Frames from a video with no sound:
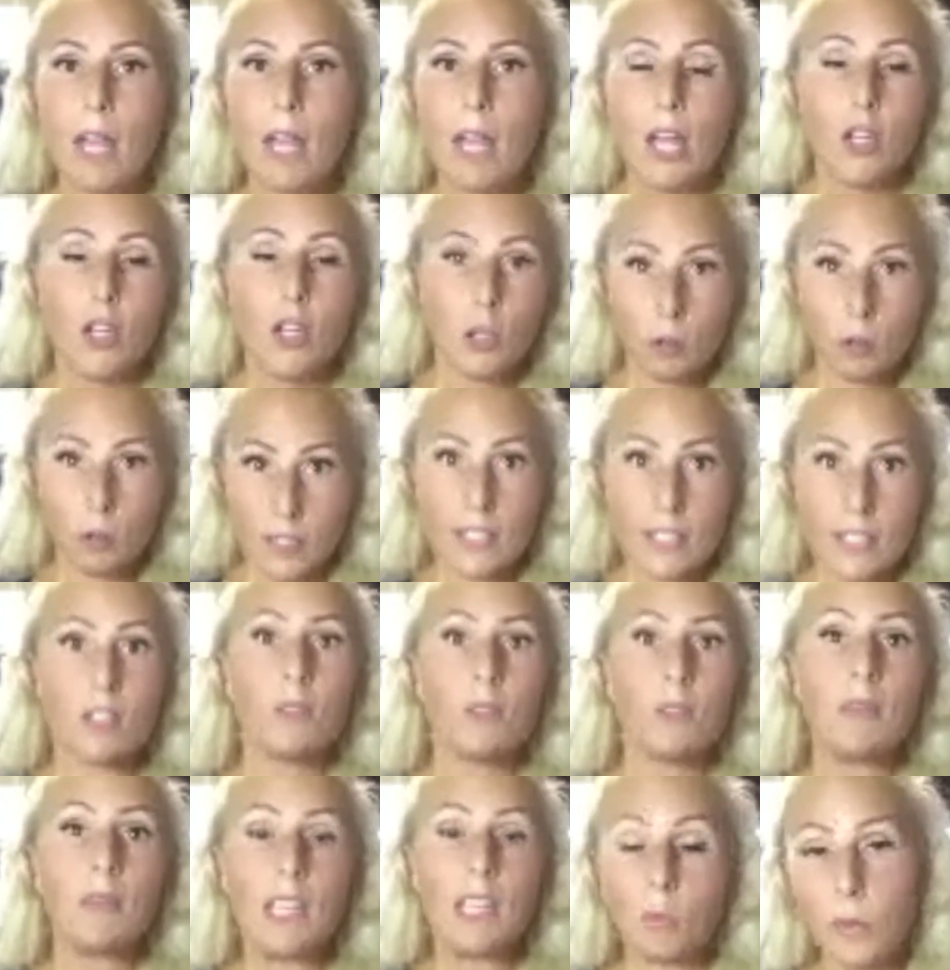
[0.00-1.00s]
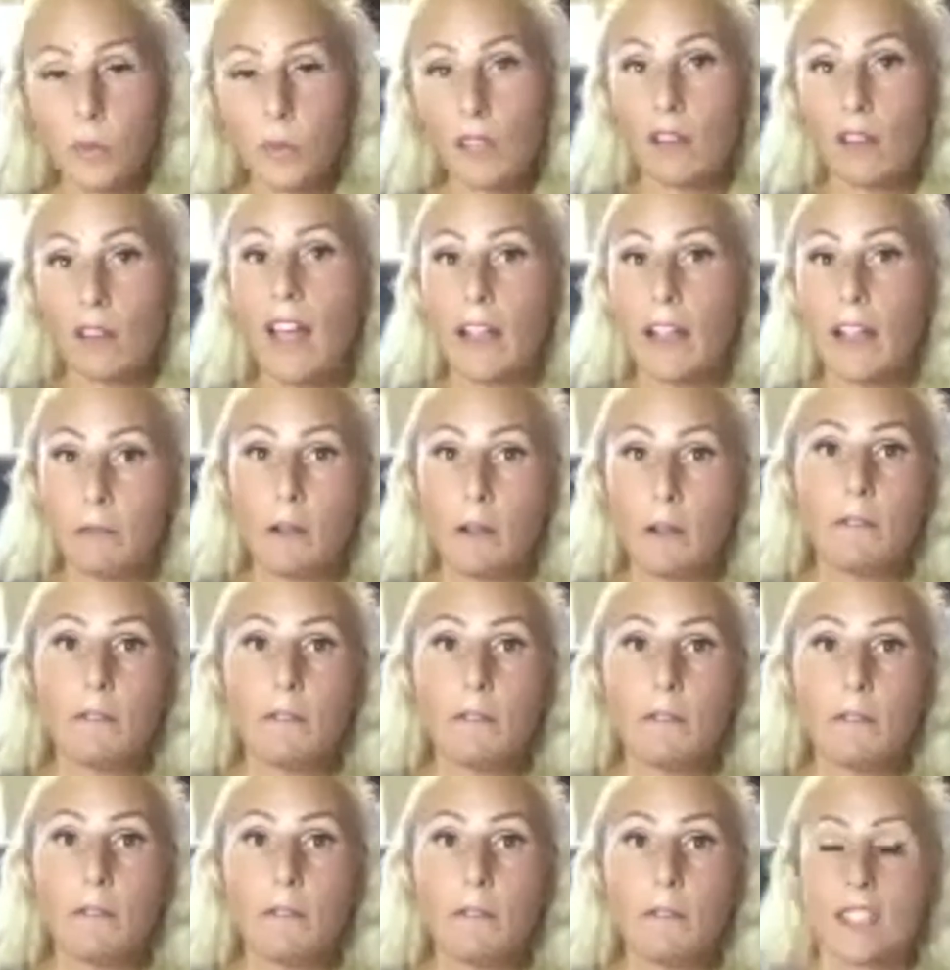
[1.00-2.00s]
You're still being real life of an
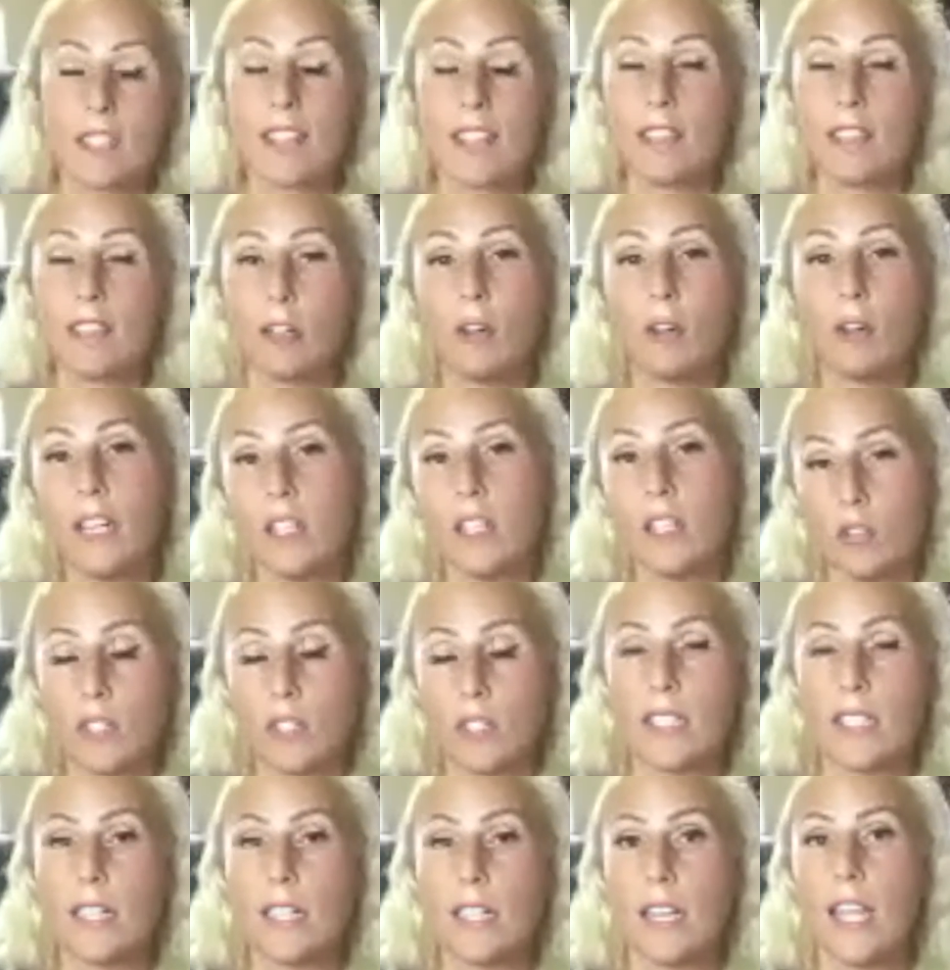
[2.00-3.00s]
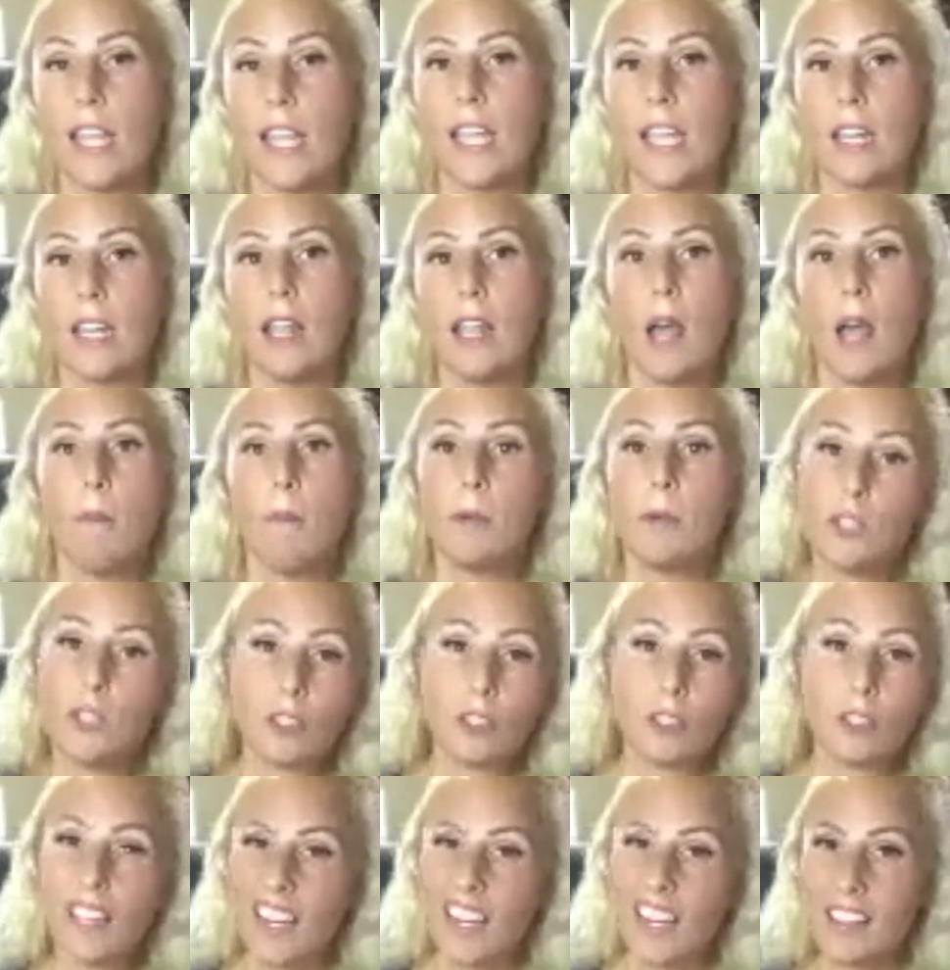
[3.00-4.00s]
interest that they're interested in, but you're
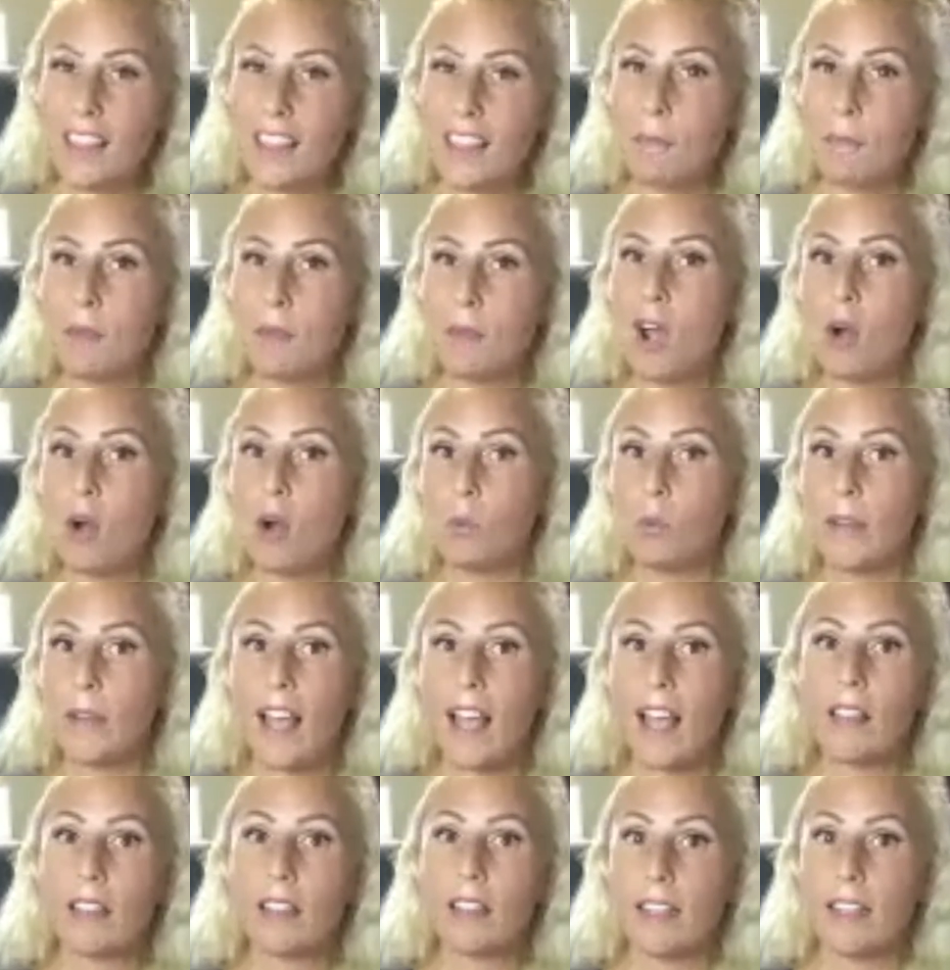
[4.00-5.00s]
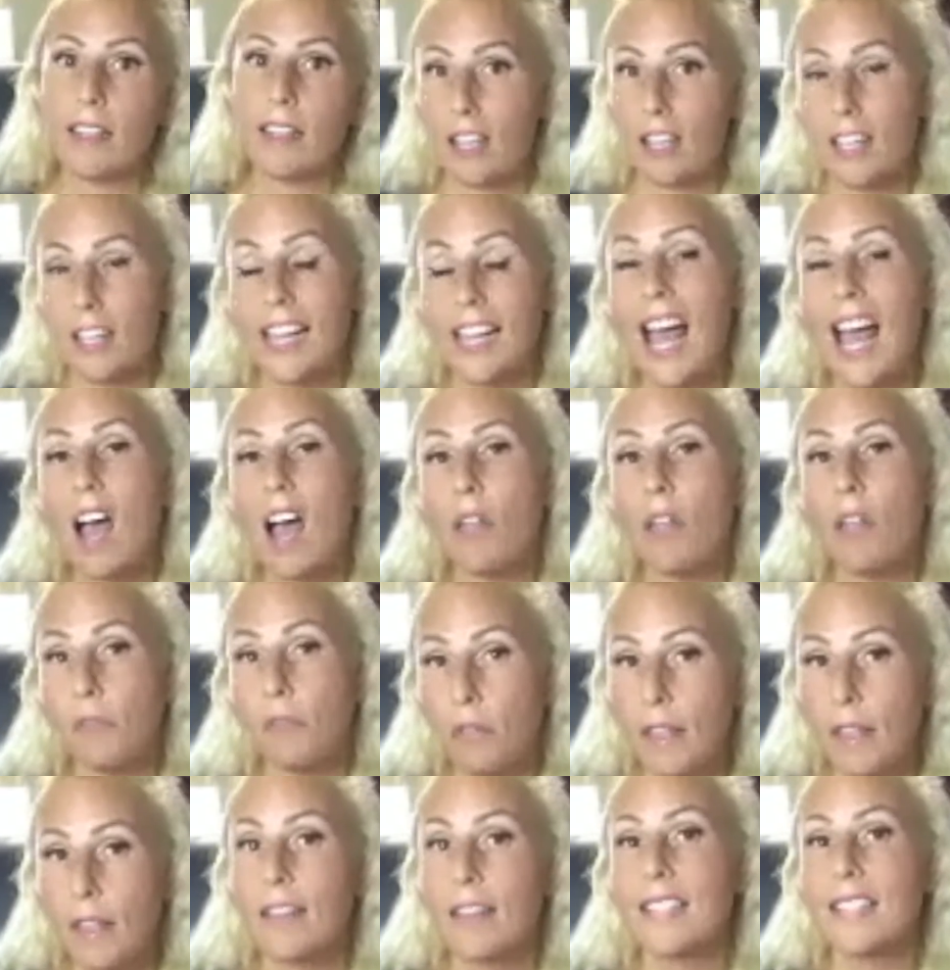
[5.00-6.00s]
letting them know reality that you got other
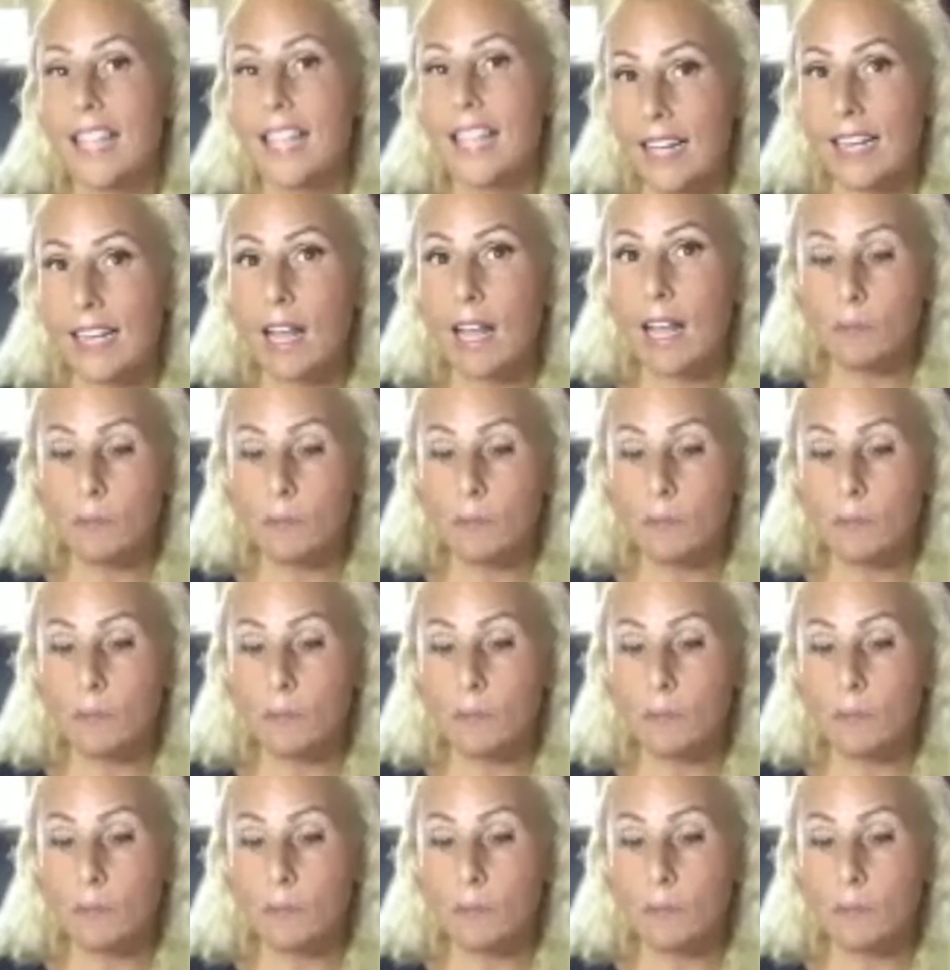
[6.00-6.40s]
things that can help